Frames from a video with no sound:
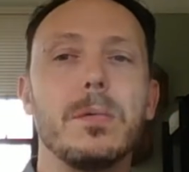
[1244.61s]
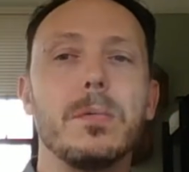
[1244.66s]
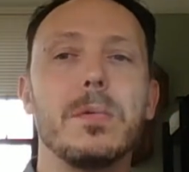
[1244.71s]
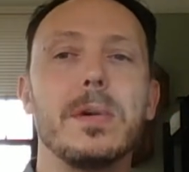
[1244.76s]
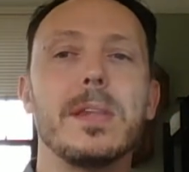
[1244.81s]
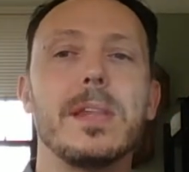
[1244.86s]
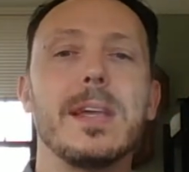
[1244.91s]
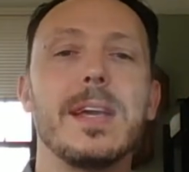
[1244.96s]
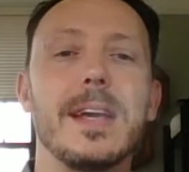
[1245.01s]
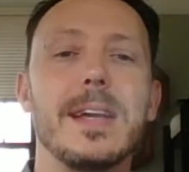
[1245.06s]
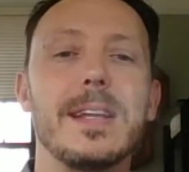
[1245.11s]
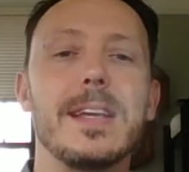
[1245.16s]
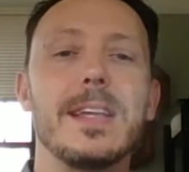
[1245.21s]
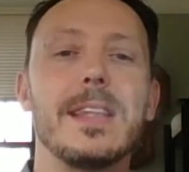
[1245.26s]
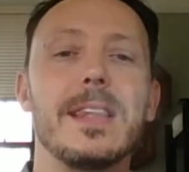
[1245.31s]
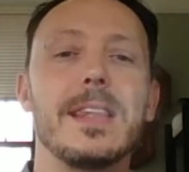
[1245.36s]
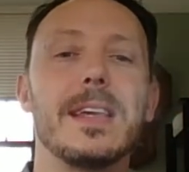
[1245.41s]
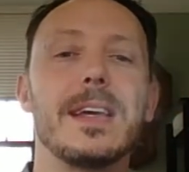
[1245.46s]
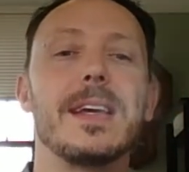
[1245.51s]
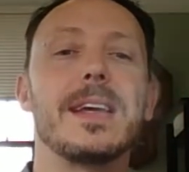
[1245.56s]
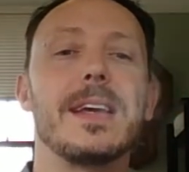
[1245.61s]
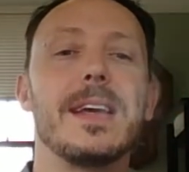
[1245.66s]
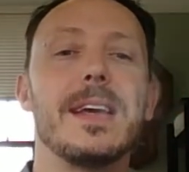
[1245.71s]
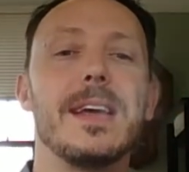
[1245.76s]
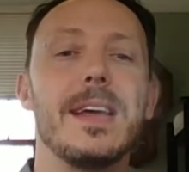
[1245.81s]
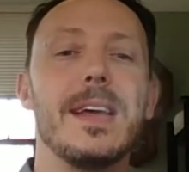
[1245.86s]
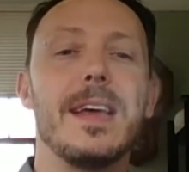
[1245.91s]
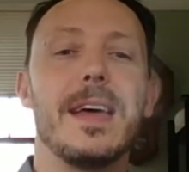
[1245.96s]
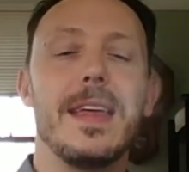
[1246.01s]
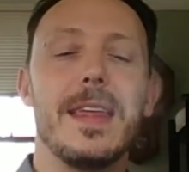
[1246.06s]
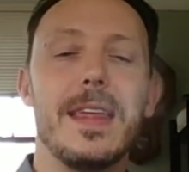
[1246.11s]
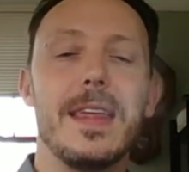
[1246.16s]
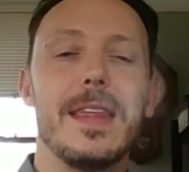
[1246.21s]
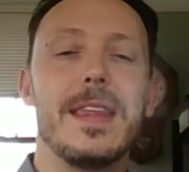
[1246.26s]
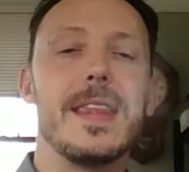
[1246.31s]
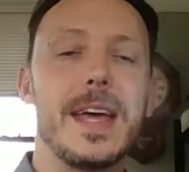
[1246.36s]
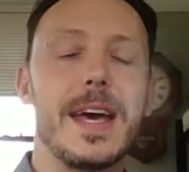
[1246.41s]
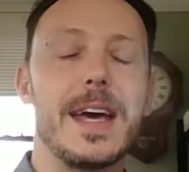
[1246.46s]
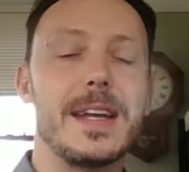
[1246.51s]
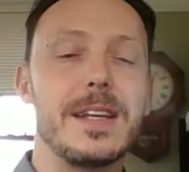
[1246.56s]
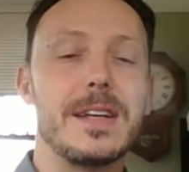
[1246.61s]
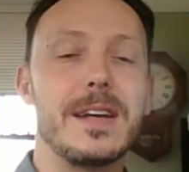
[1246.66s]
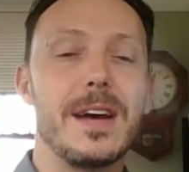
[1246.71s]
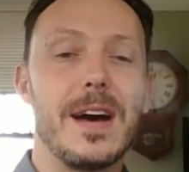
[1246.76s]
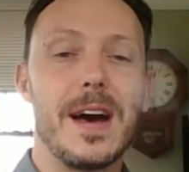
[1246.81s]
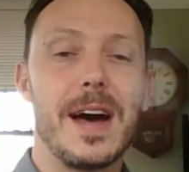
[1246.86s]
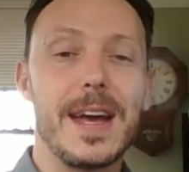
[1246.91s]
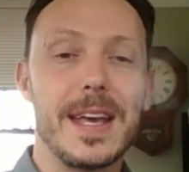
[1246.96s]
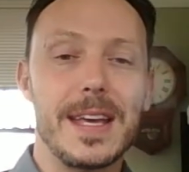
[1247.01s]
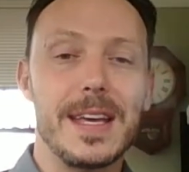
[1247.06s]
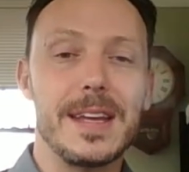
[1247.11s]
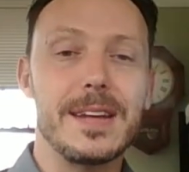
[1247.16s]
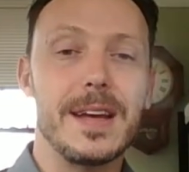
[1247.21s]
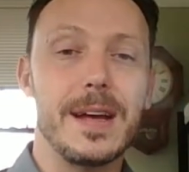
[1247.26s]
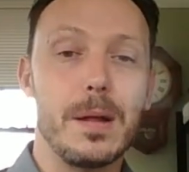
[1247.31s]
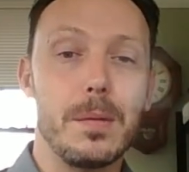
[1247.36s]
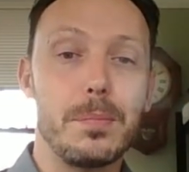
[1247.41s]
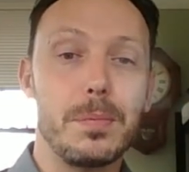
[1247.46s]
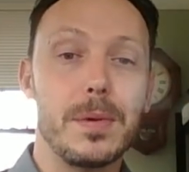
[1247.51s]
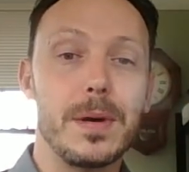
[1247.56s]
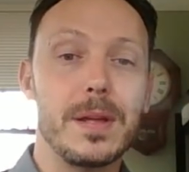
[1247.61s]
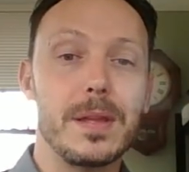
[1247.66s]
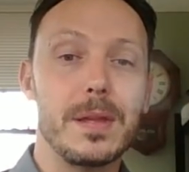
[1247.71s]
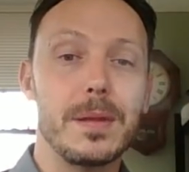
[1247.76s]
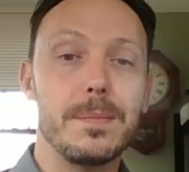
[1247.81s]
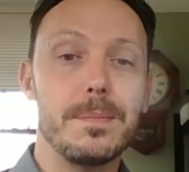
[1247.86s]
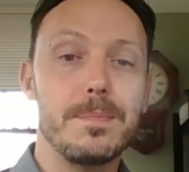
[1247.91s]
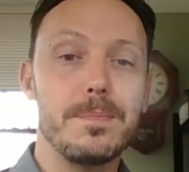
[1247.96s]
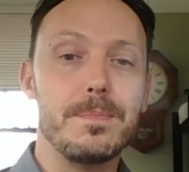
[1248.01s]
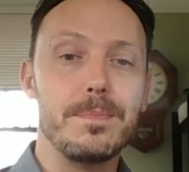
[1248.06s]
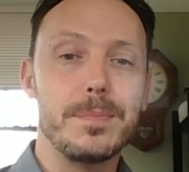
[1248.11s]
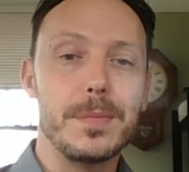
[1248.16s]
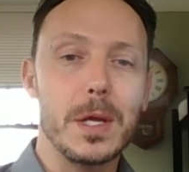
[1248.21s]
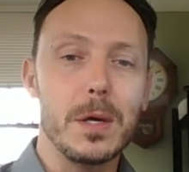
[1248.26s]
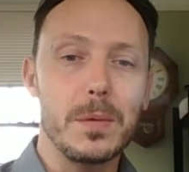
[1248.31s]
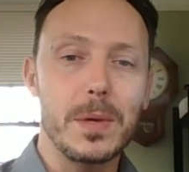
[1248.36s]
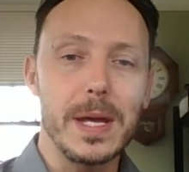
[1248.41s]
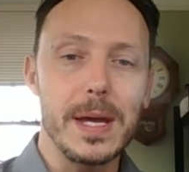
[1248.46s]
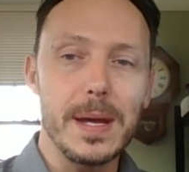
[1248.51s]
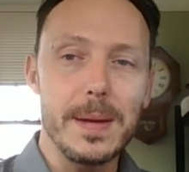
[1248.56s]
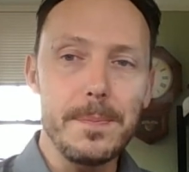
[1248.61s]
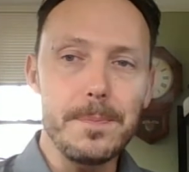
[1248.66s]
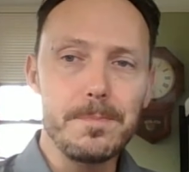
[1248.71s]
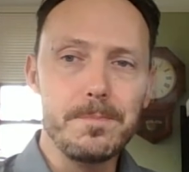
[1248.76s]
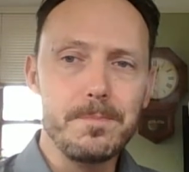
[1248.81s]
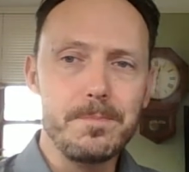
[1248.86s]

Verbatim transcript: with anything that I can help with. Okay?